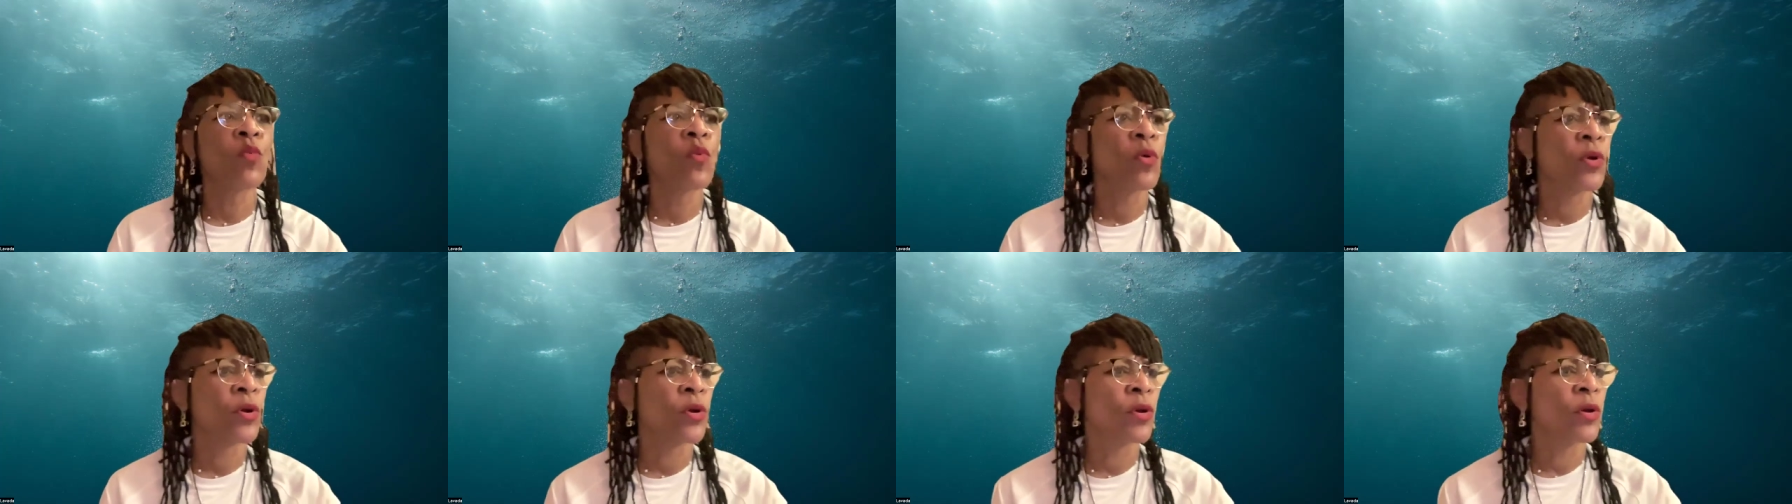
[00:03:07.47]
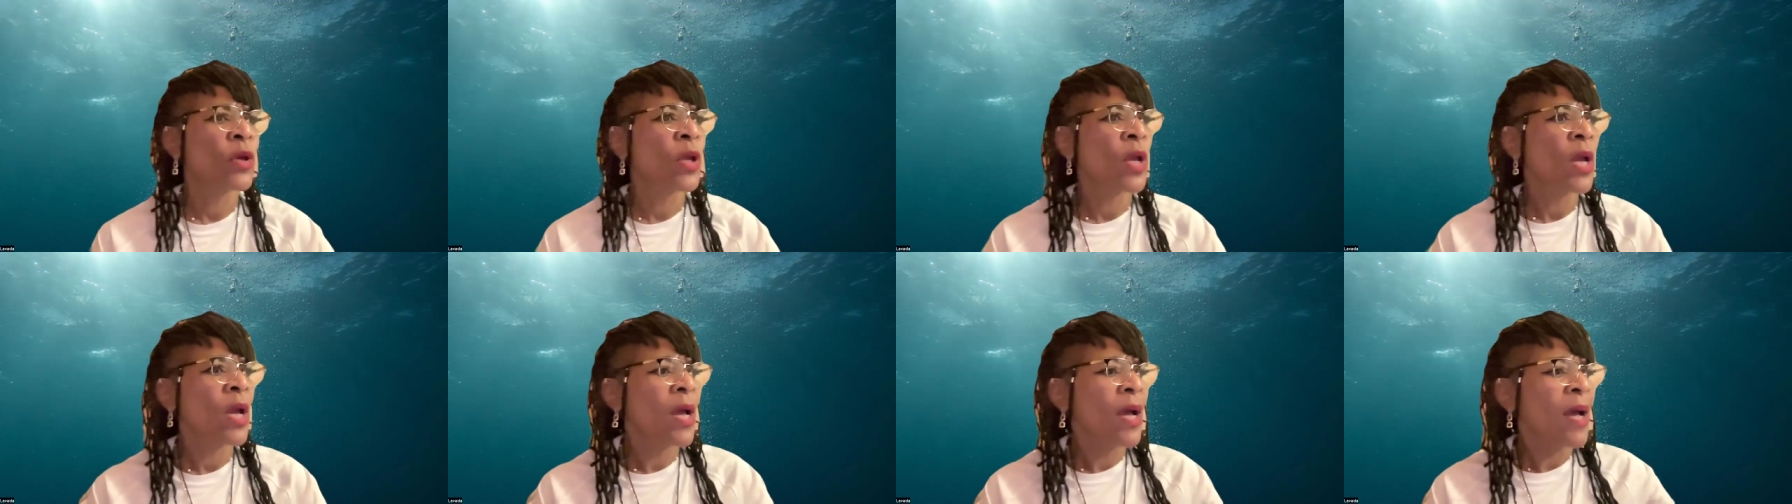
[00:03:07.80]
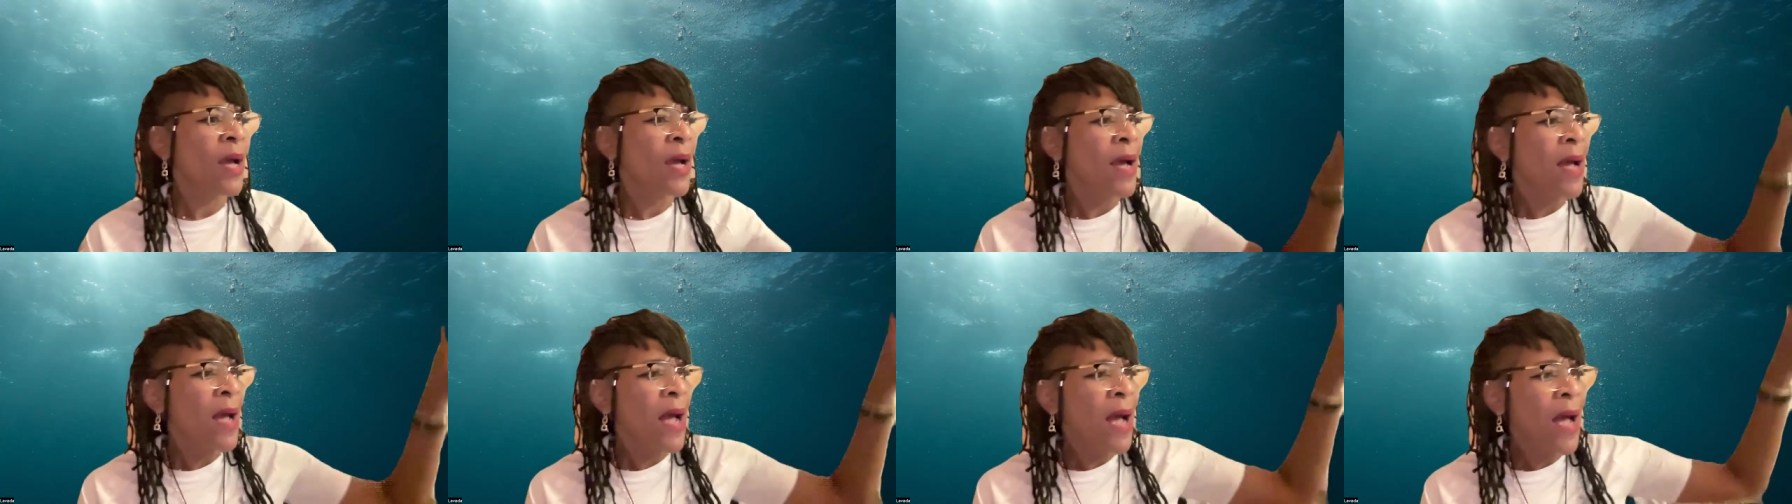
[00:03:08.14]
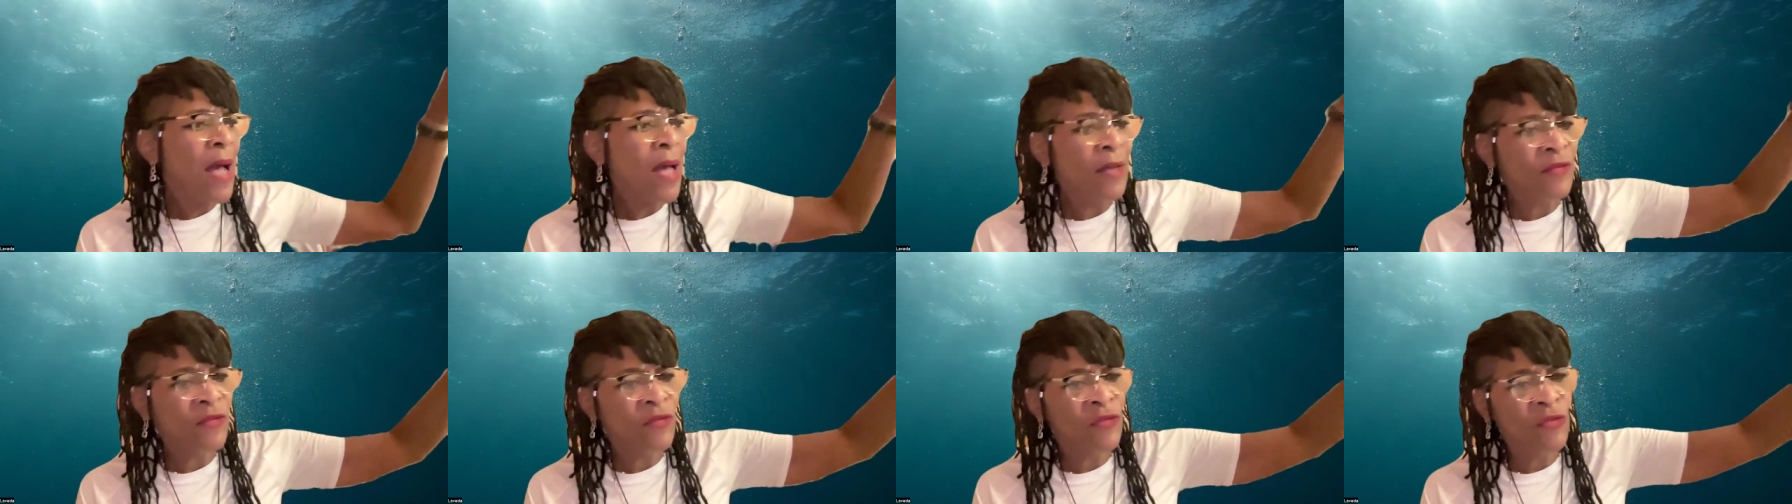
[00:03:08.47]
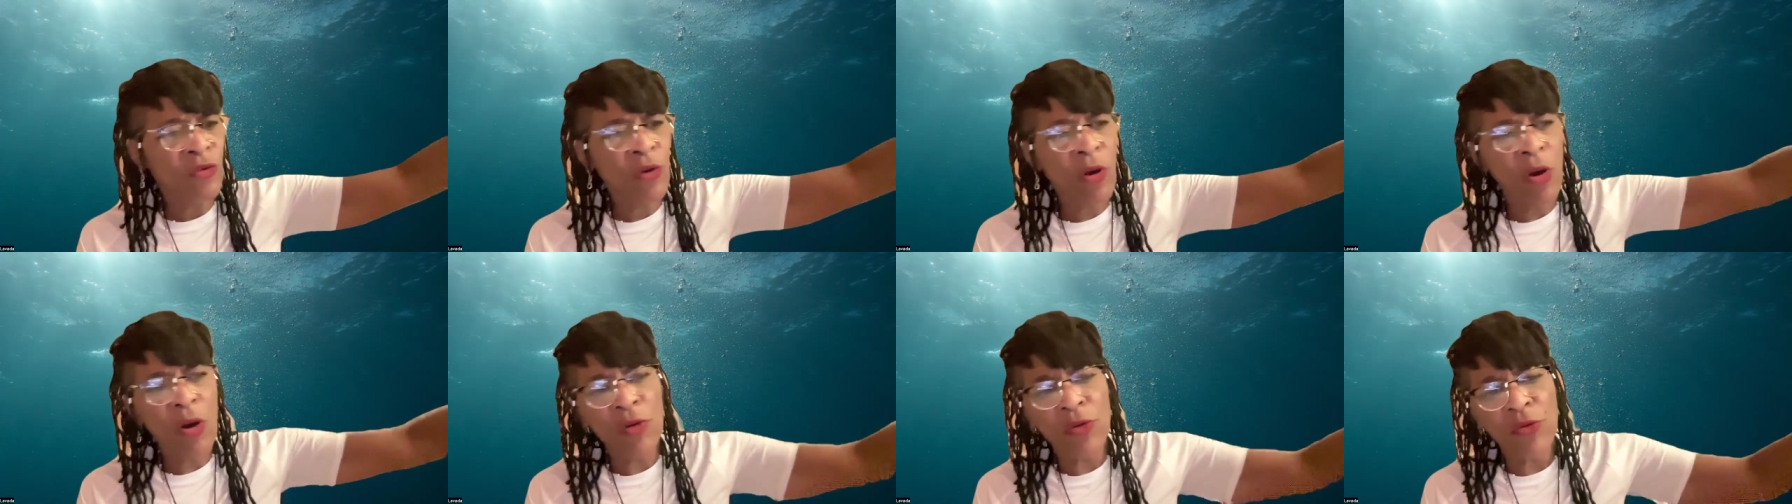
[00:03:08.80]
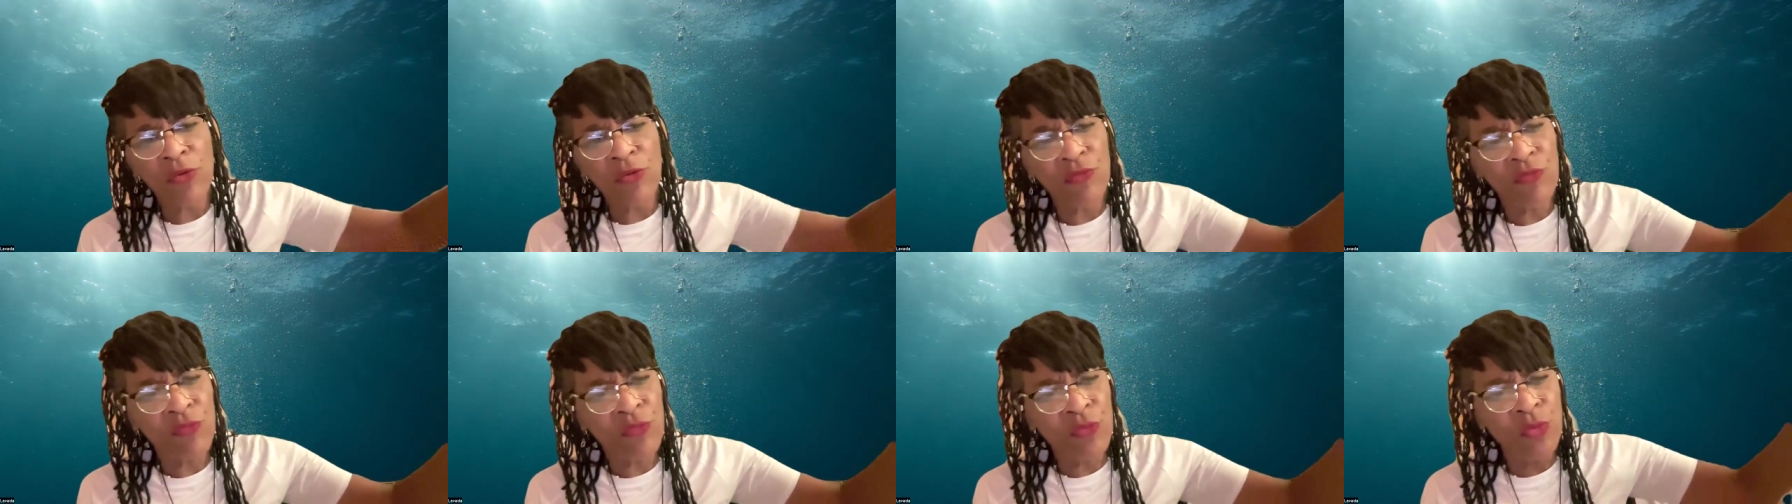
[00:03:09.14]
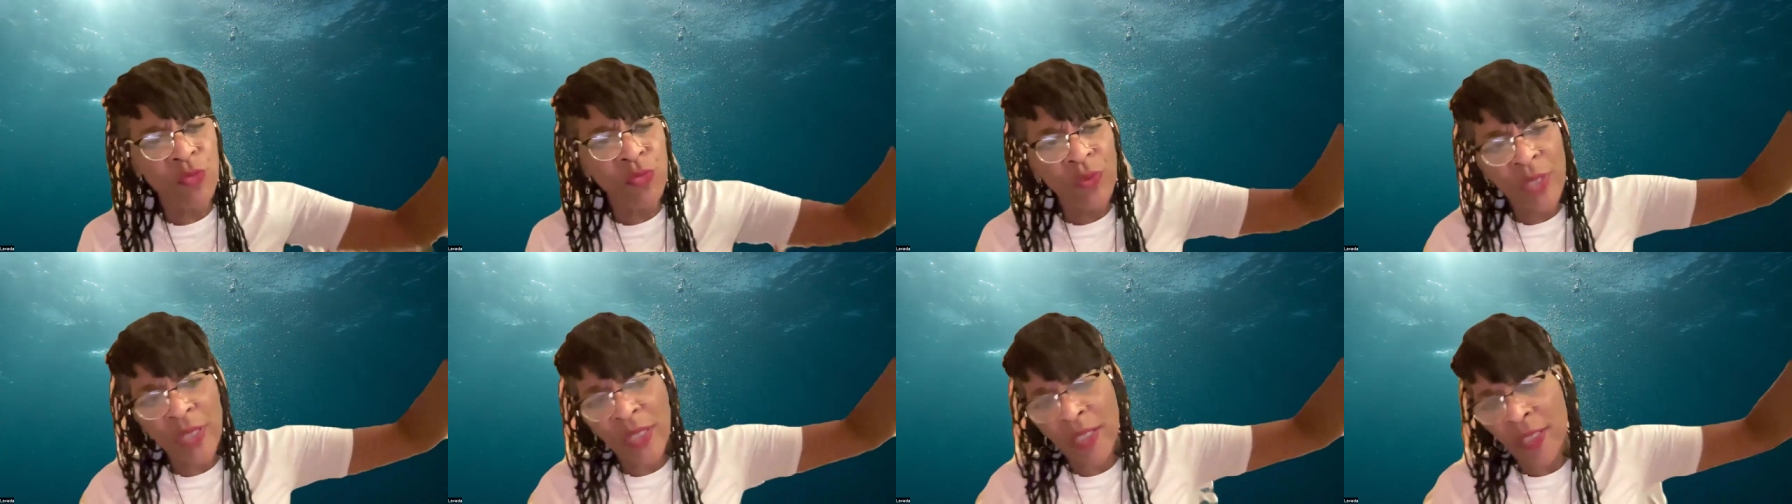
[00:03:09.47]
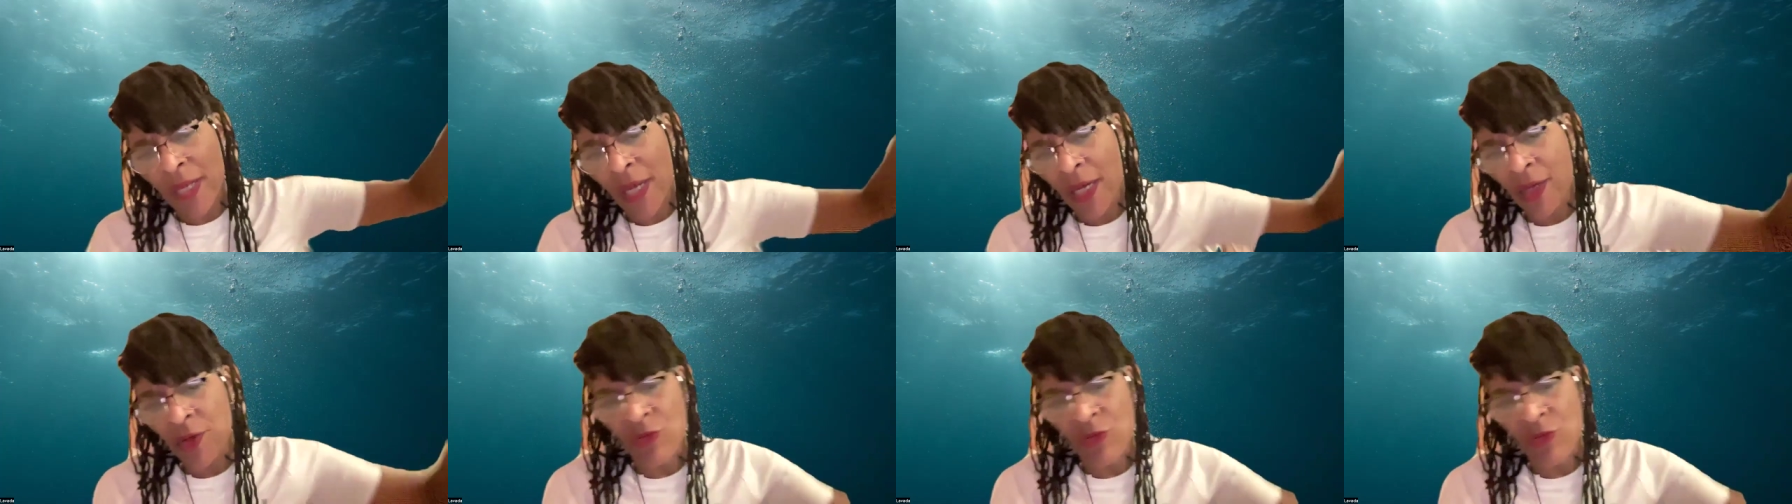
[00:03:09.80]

water. I saw the root and